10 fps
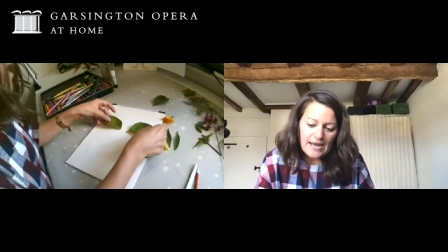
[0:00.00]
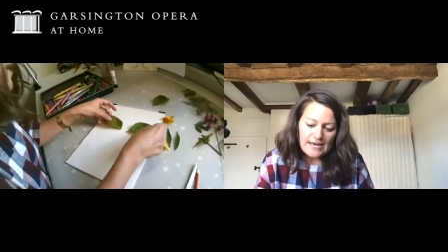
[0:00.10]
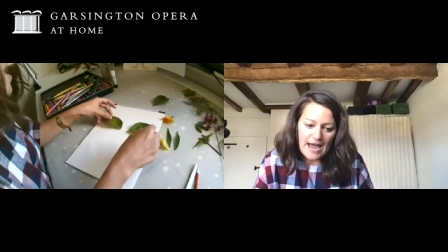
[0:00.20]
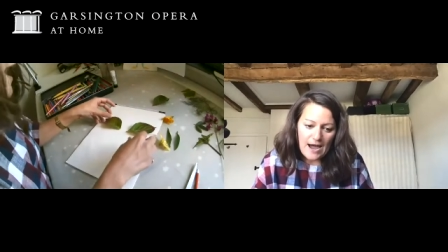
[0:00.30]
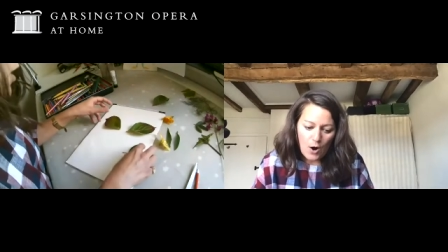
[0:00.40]

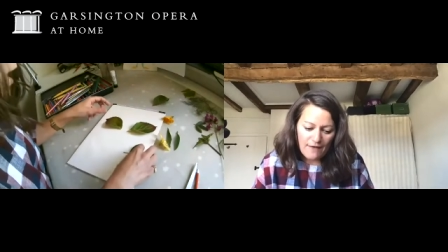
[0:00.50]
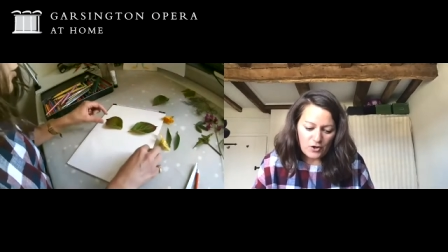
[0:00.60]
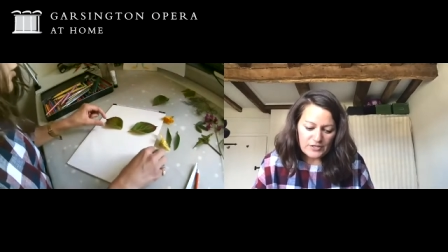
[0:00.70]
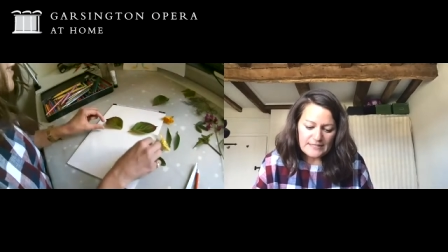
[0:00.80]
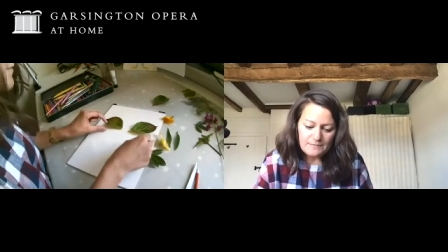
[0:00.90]
Now, I've
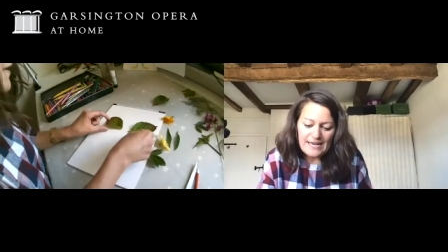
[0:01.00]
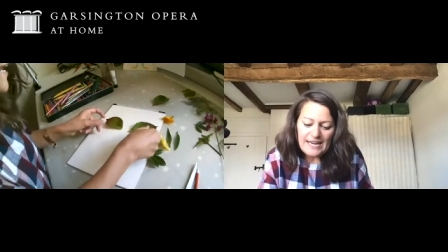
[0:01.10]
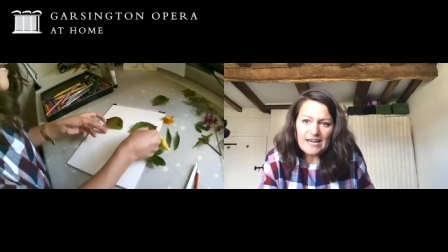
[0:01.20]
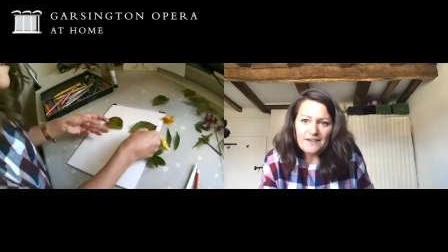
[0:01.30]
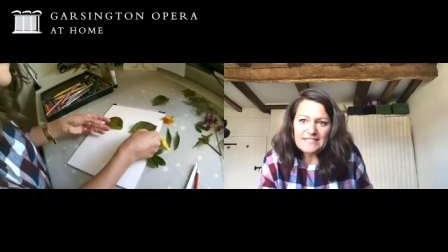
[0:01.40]
got some
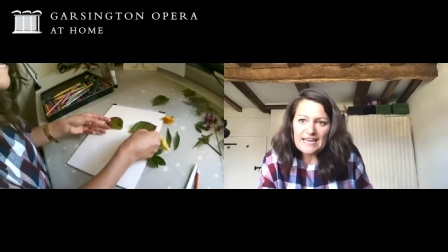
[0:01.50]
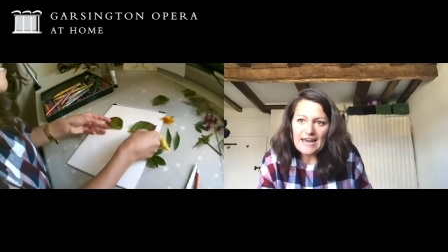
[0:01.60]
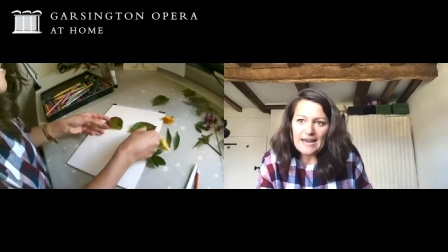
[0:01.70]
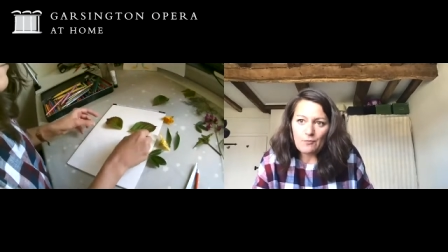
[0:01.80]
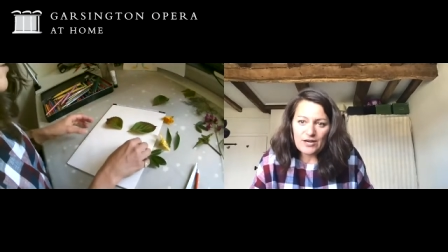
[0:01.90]
leaves
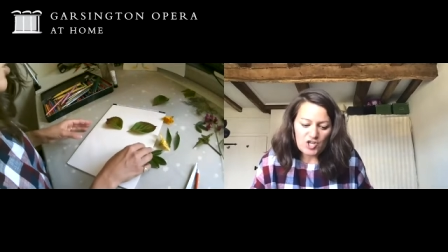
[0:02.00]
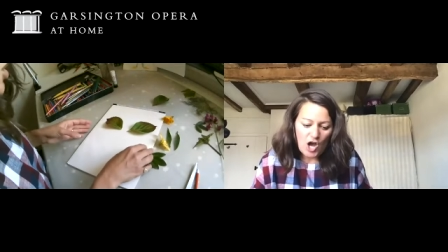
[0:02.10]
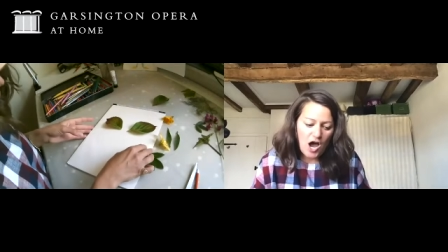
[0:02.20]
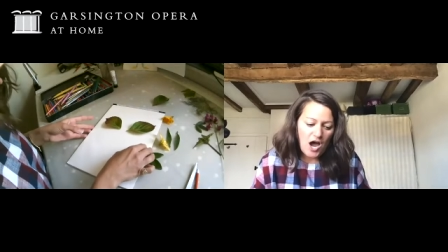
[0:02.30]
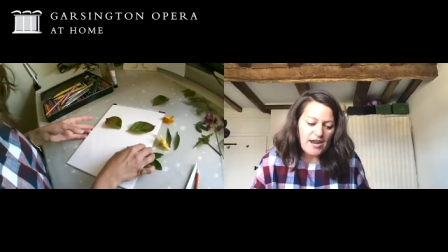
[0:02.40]
here, which
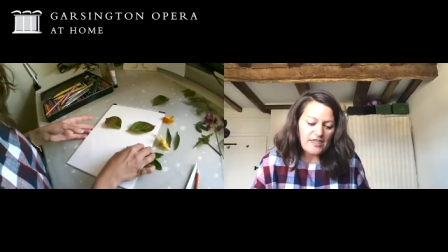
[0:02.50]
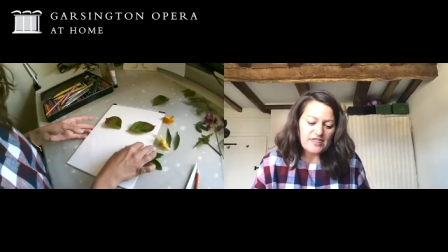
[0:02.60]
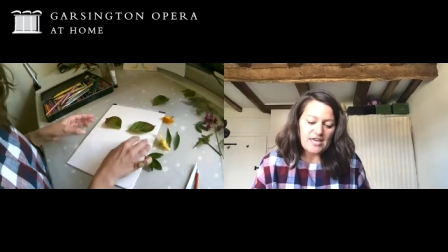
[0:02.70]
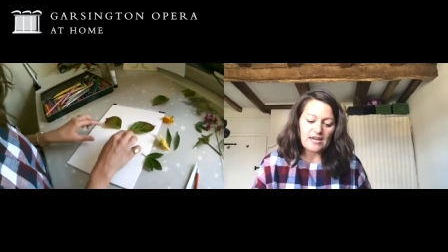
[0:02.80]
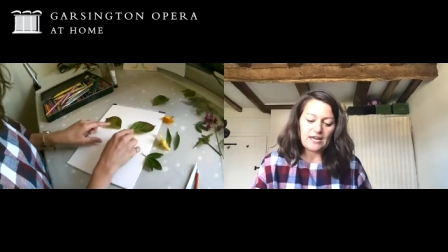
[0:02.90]
I
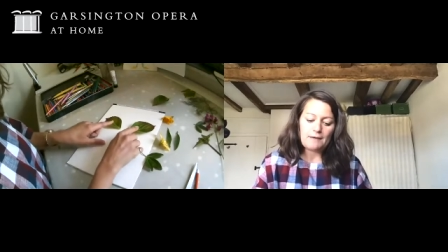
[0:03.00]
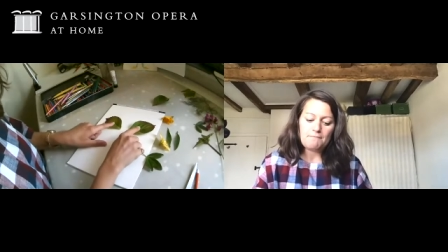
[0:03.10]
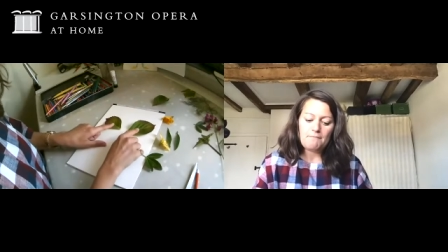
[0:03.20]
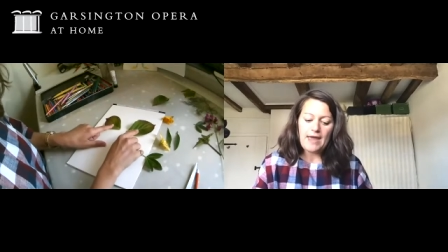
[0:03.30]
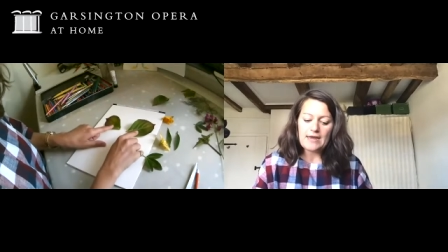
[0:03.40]
think
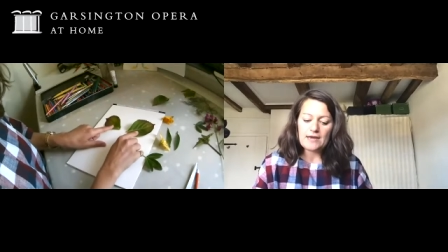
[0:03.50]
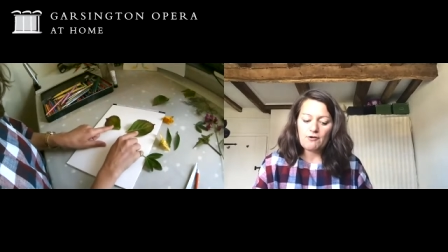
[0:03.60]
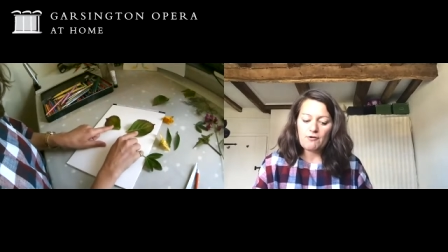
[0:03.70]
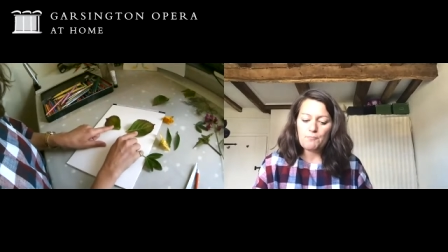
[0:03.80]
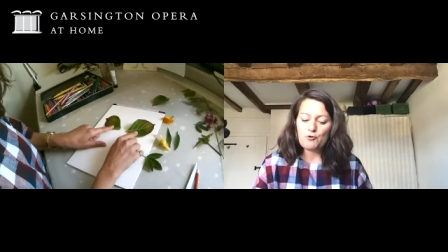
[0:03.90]
make
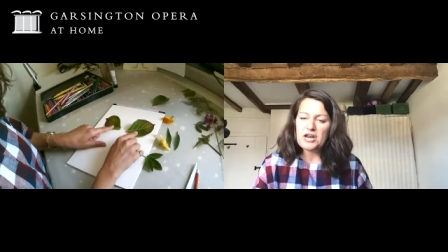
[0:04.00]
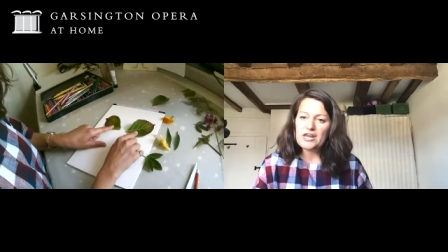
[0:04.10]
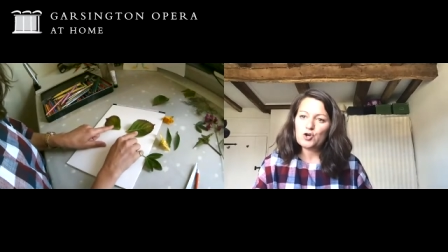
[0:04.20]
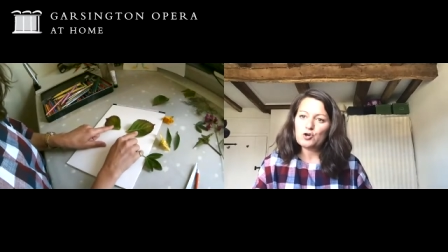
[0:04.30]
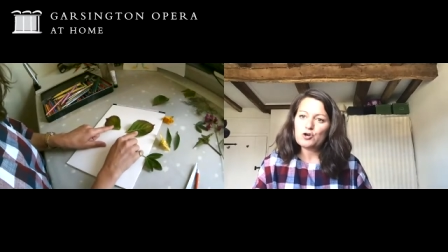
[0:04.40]
pretty
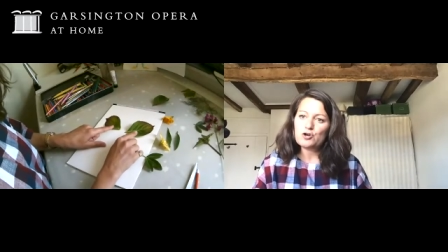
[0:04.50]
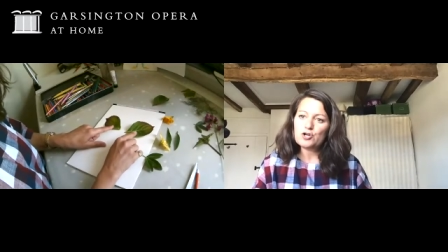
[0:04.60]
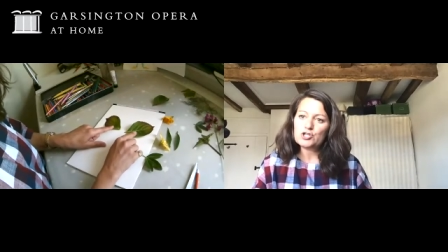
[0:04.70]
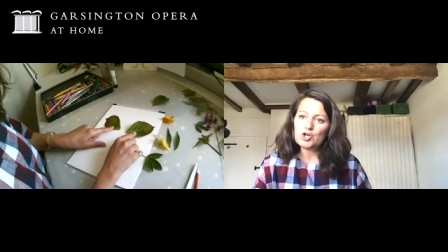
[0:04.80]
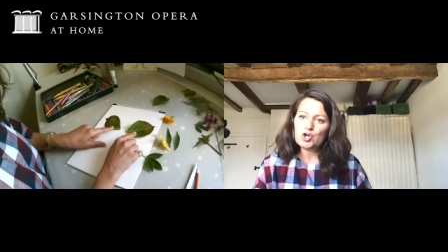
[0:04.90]

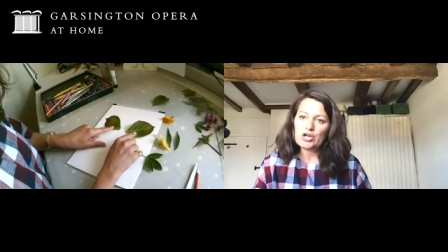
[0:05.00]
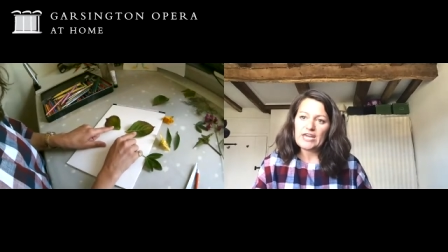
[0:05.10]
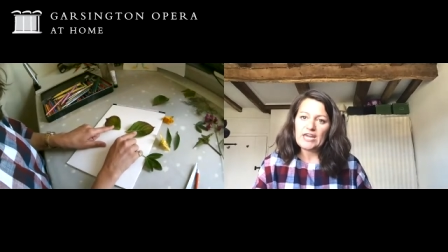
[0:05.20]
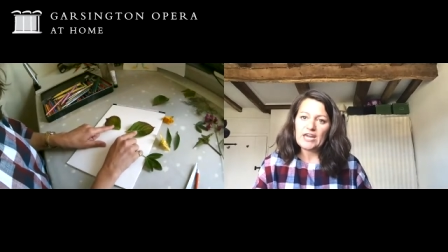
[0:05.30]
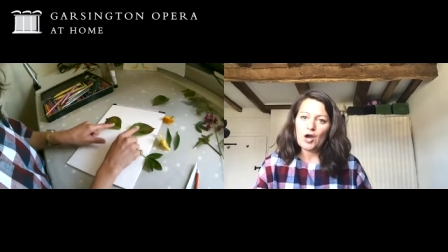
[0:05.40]
good
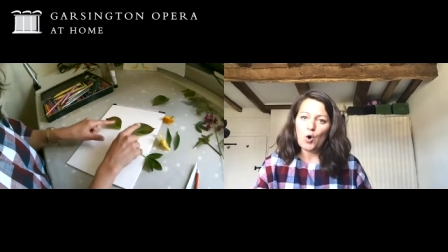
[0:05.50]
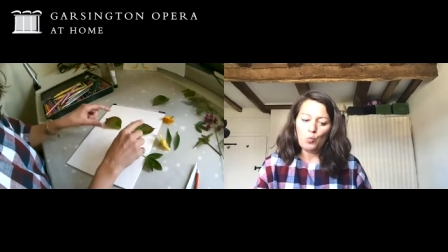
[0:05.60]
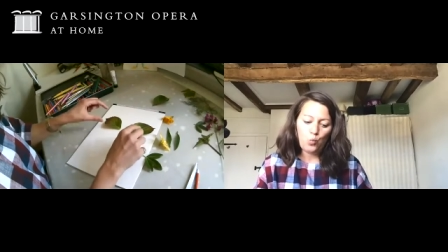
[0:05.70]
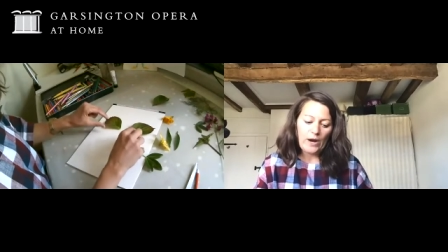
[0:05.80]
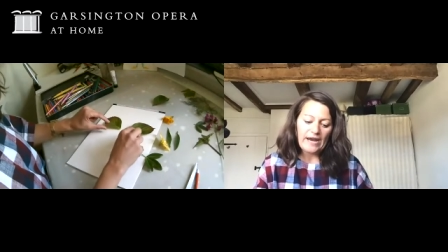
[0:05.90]
looking
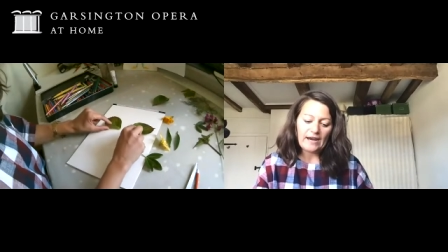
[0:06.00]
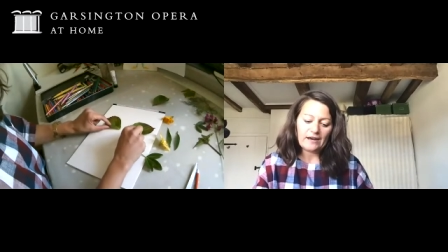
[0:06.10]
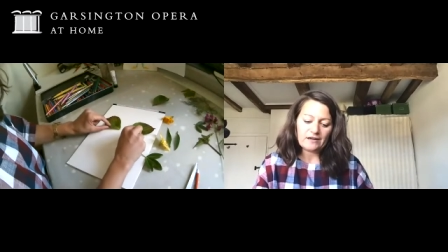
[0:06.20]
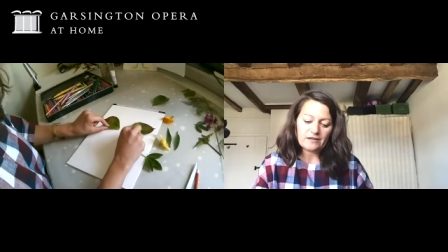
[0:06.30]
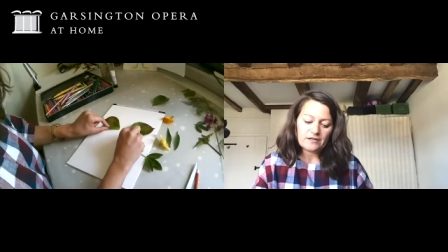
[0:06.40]

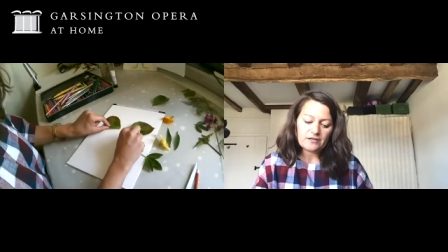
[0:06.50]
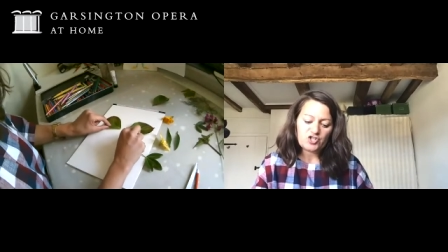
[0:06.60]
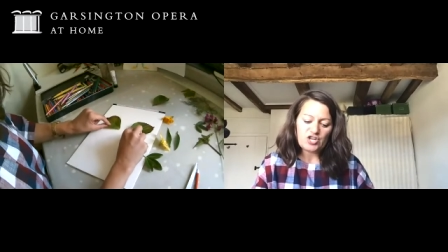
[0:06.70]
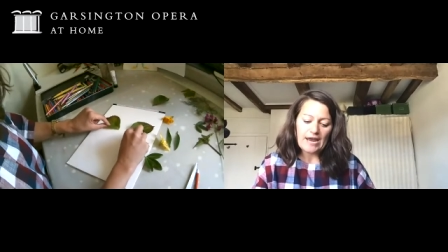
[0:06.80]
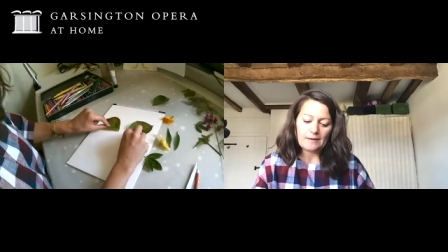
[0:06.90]
wing
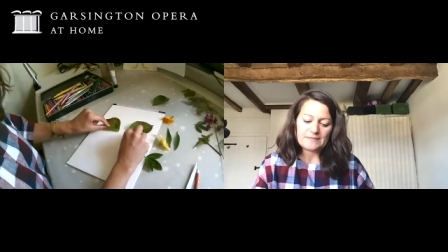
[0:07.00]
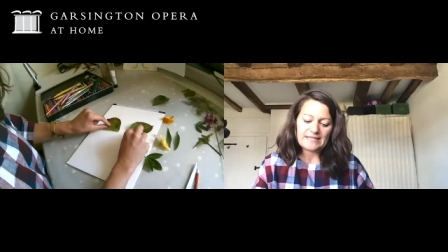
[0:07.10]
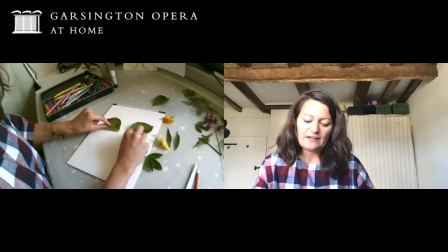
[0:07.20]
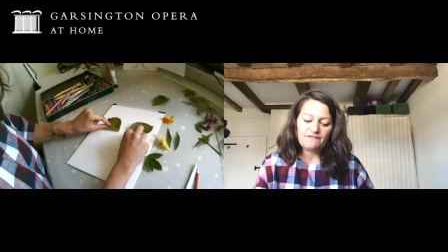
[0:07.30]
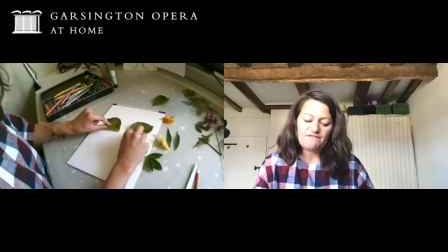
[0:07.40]
shapes,
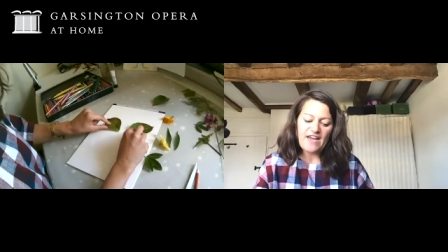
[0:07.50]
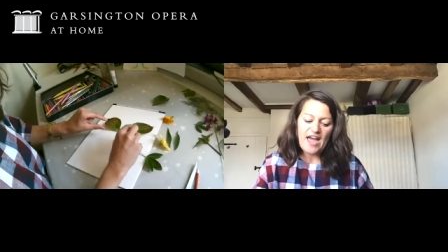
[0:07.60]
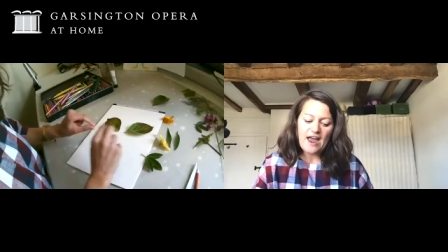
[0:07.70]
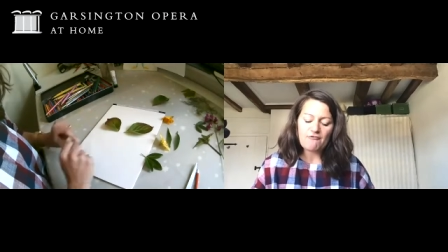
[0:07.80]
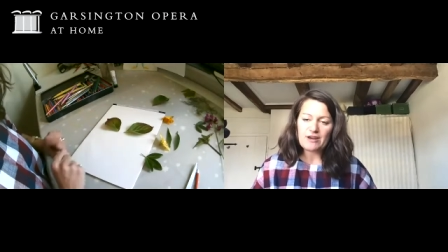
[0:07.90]
little
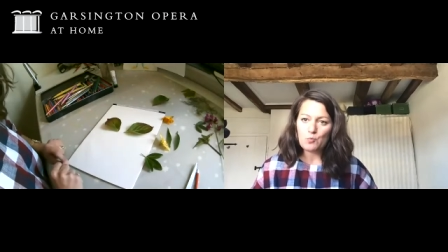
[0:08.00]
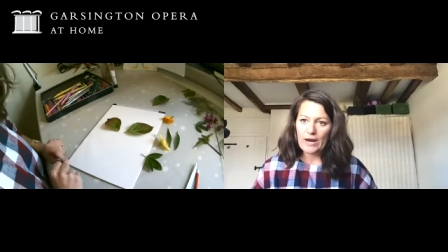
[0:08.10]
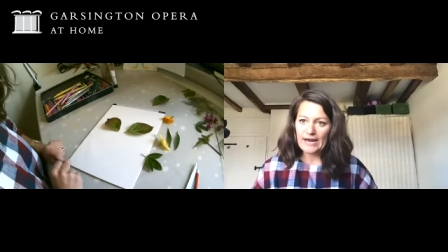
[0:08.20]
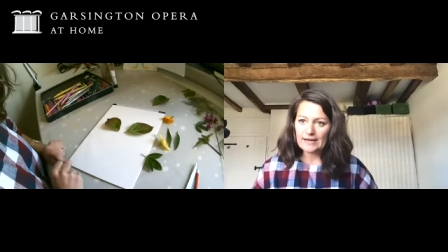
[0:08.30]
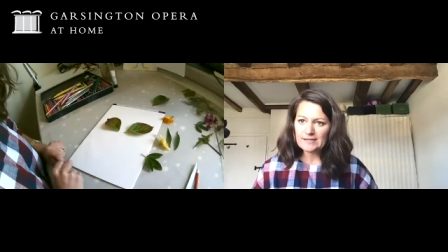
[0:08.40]
fairy
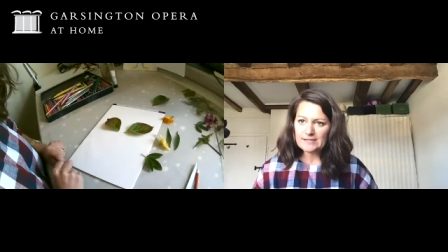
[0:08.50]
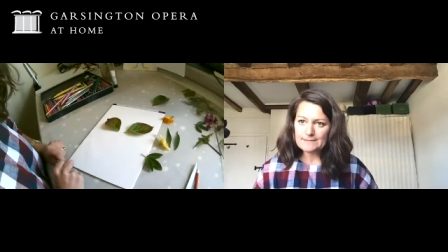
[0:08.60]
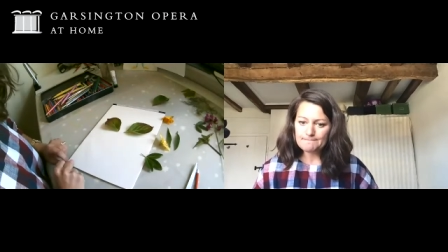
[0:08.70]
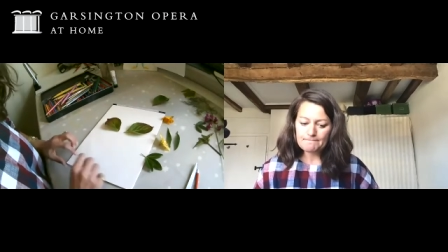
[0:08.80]
wings.